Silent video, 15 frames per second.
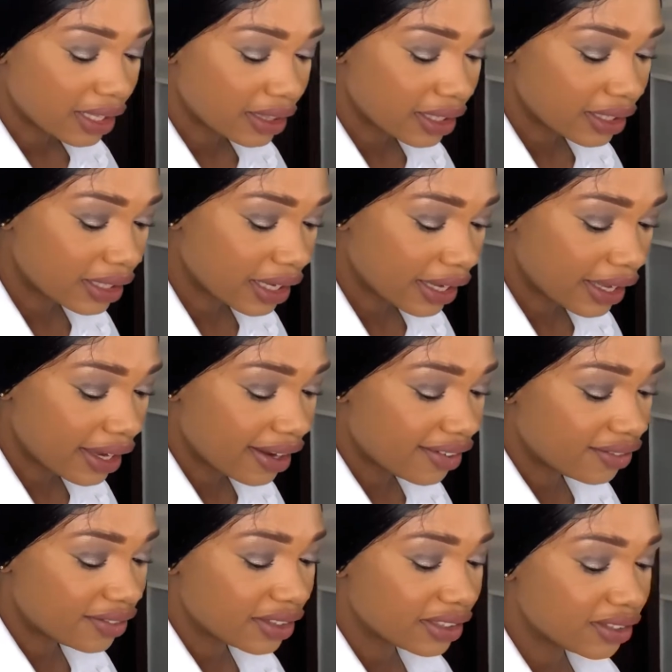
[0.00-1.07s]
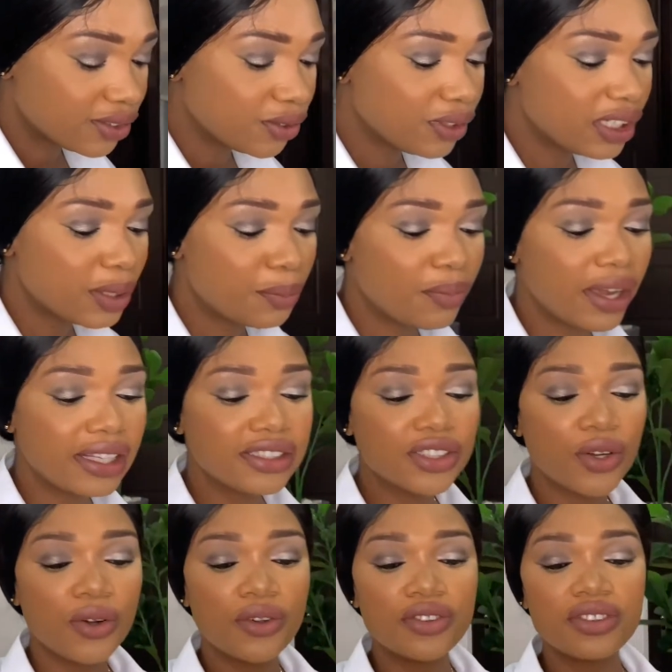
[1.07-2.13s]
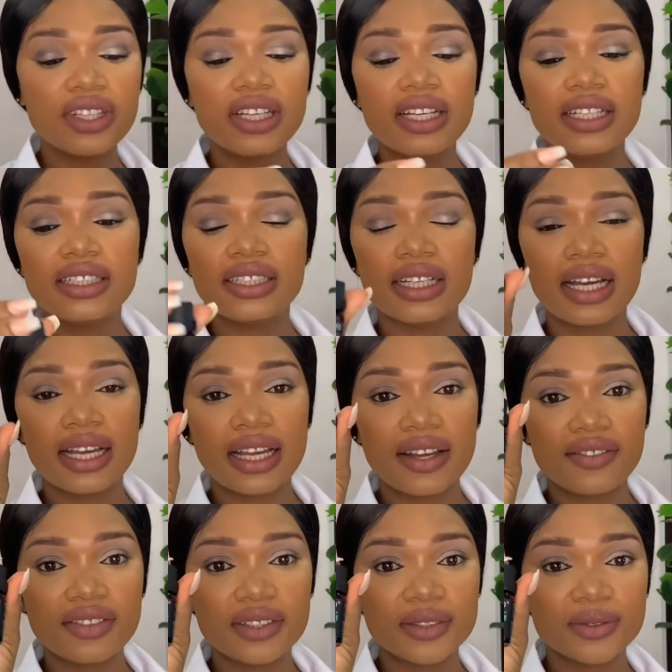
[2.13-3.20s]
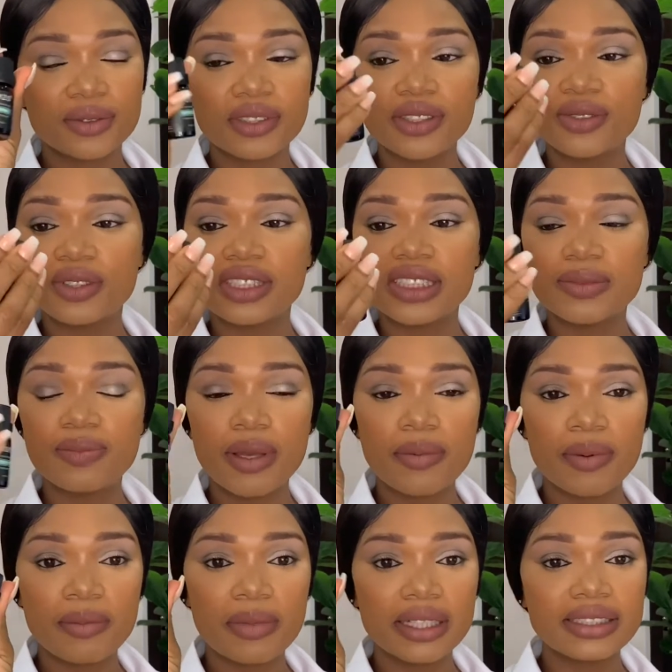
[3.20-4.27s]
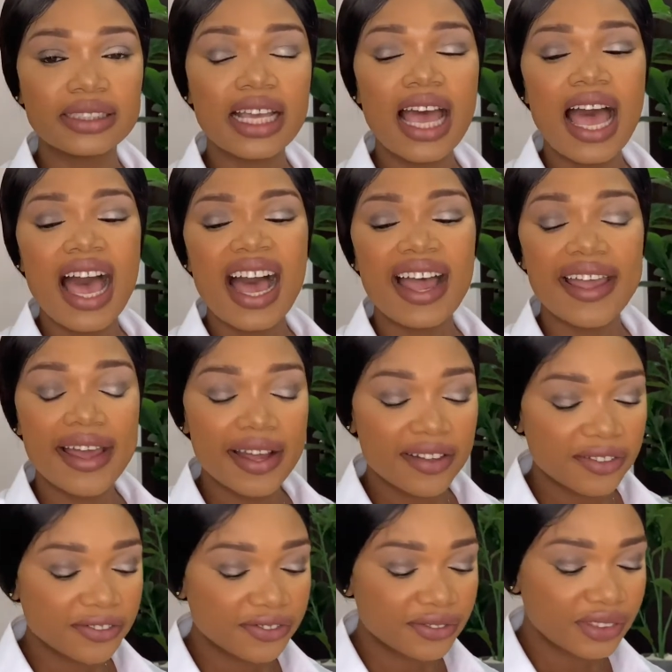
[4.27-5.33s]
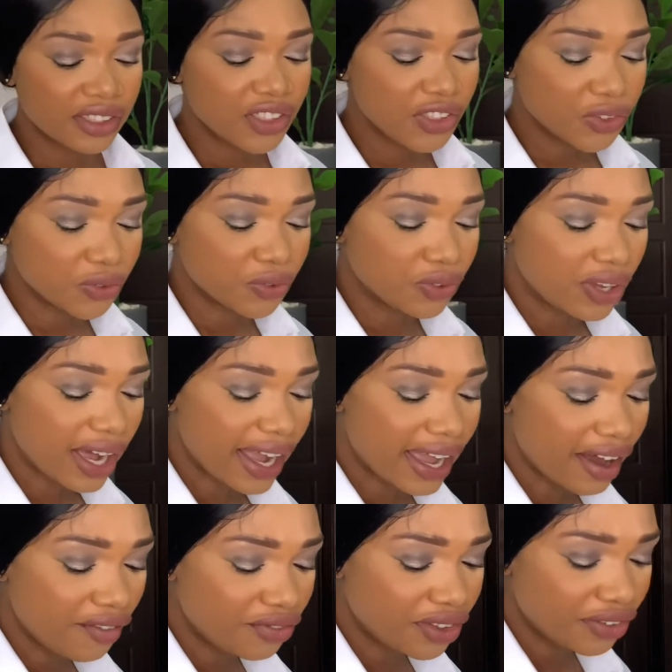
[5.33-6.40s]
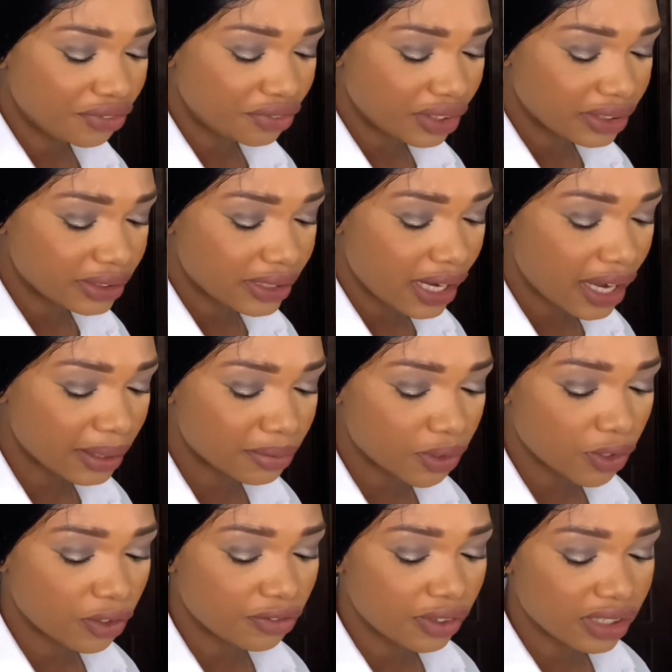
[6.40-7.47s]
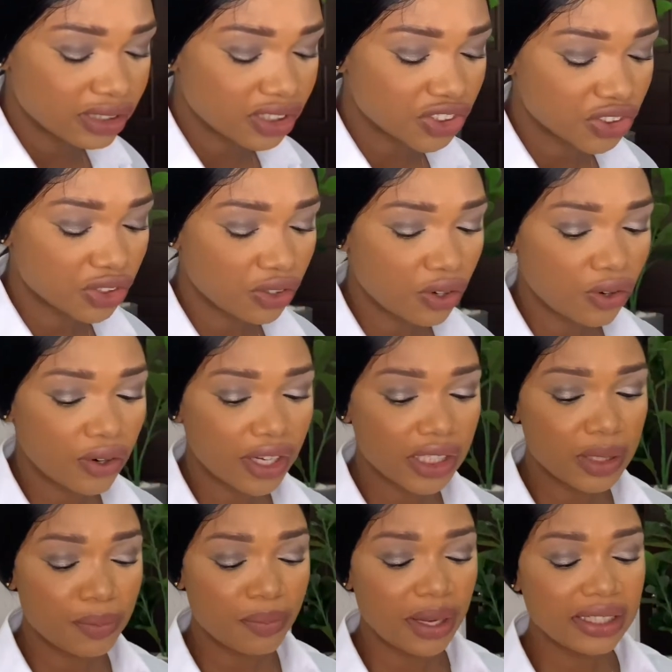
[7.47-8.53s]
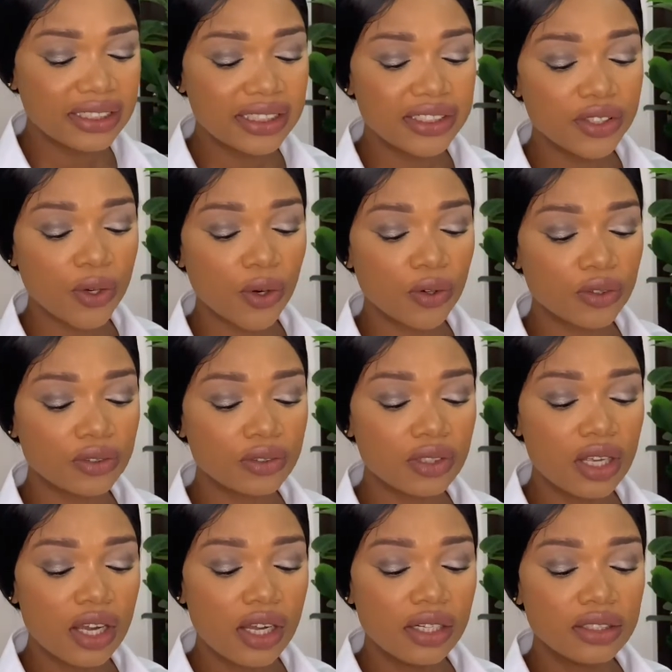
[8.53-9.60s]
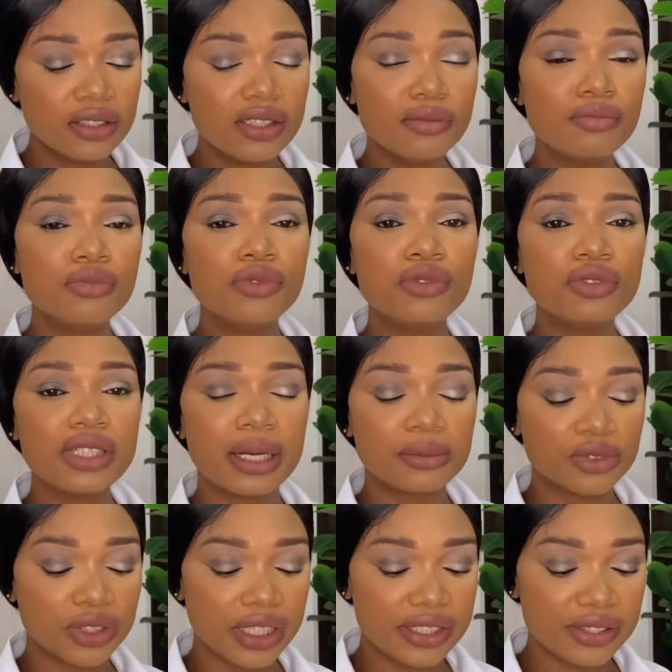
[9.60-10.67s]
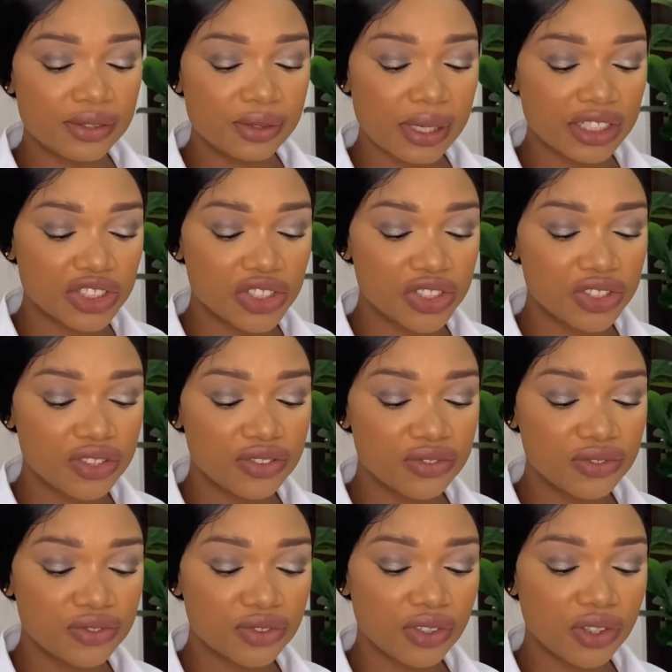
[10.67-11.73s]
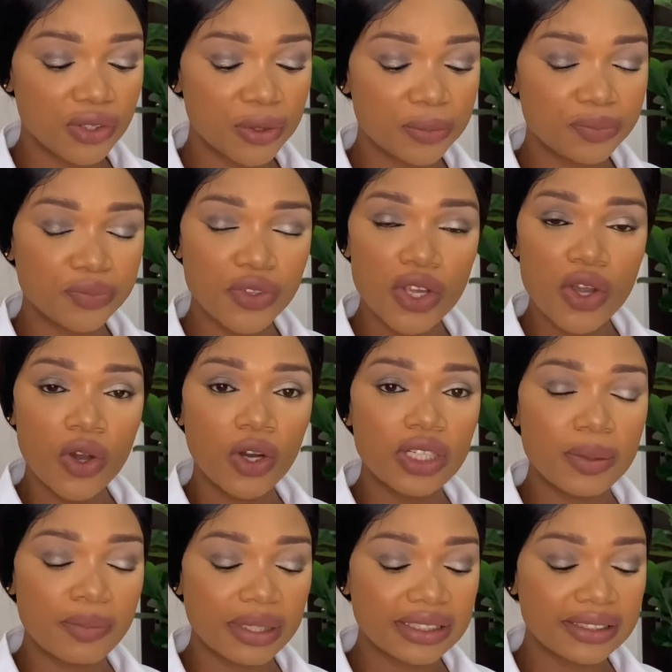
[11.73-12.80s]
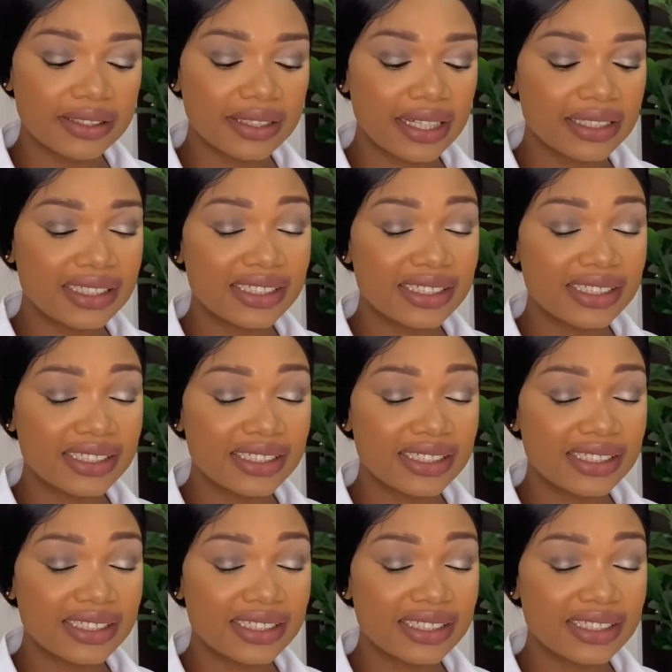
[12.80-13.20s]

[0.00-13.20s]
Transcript: Then I have this. So it depends on. I have this one. This one is peppermint. I have different types of essential oil depending on the mood I'm trying to achieve on a particular day.